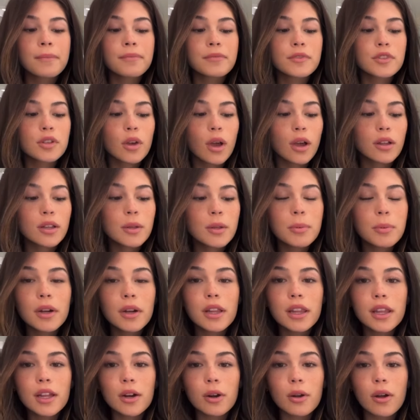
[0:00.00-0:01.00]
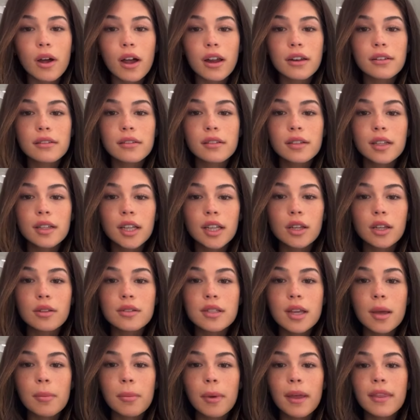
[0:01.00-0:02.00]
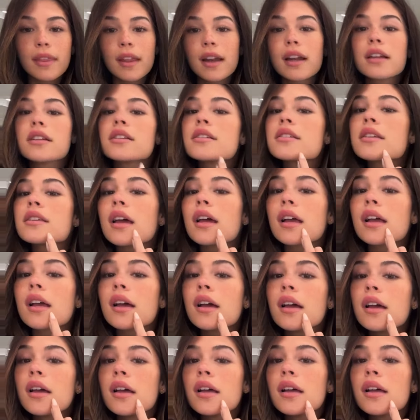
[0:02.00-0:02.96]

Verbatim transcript: So I only put a little on a Q-tip, and then I just like,